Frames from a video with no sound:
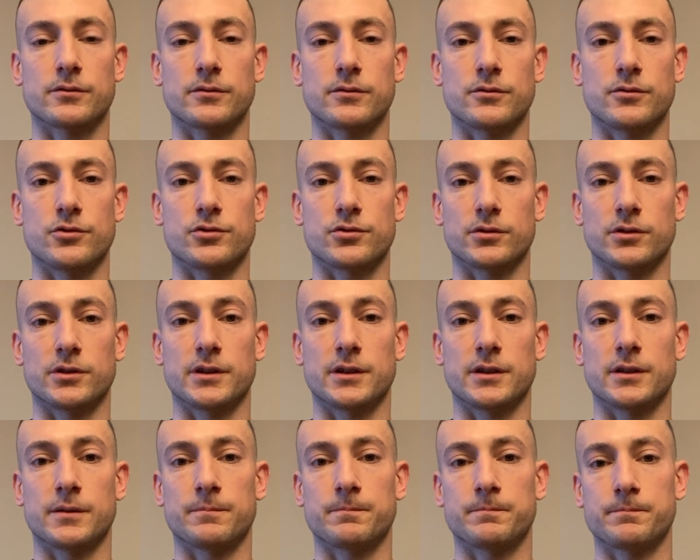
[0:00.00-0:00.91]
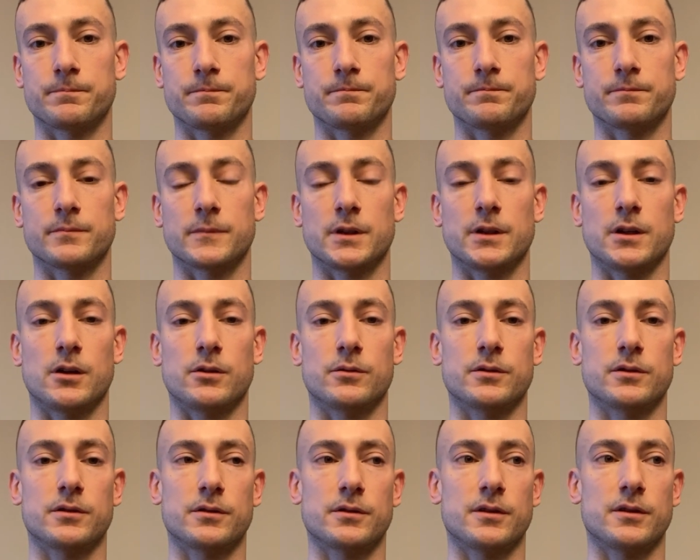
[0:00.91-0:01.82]
Usually,
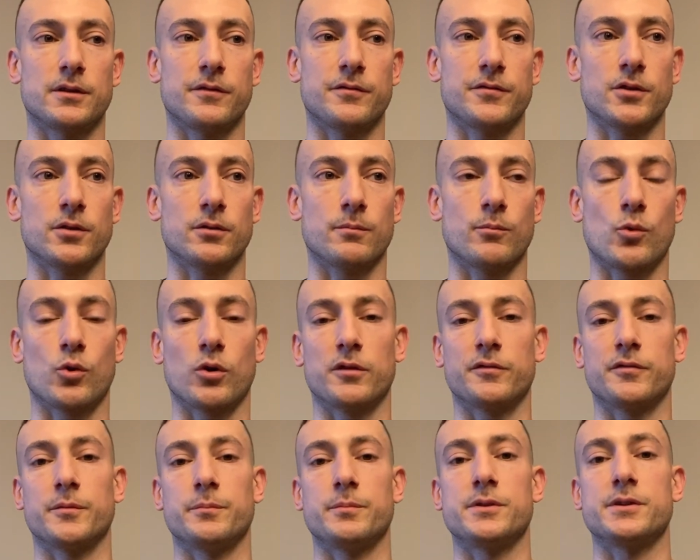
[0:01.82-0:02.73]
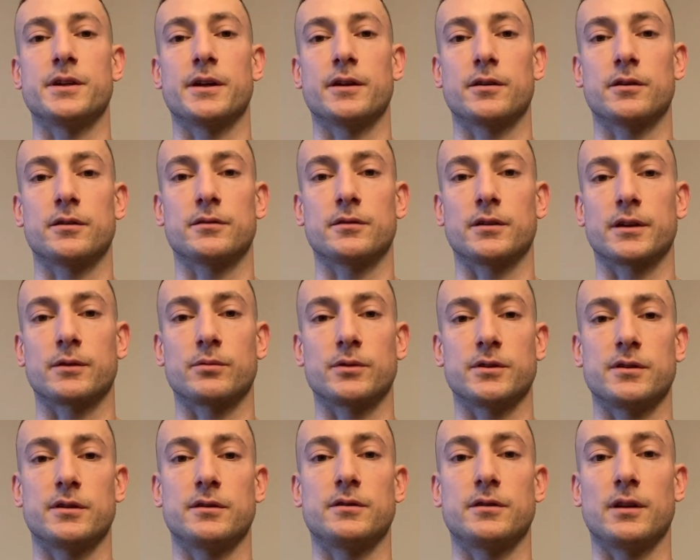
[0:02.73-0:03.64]
if you're more of a beginner like we
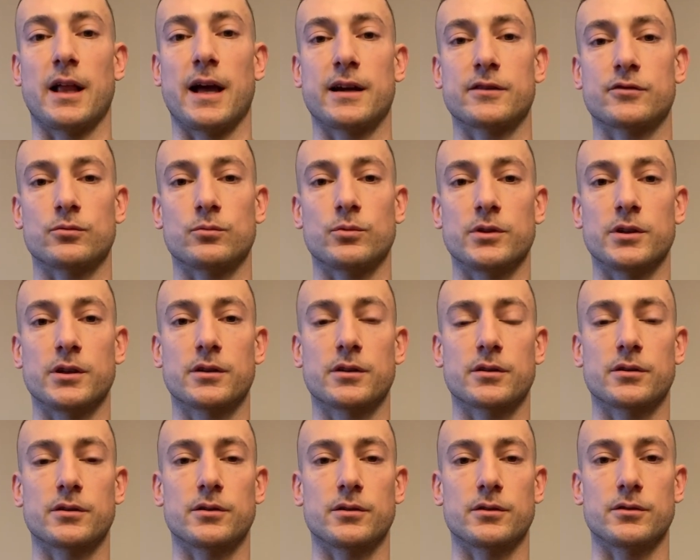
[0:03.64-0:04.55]
did last week,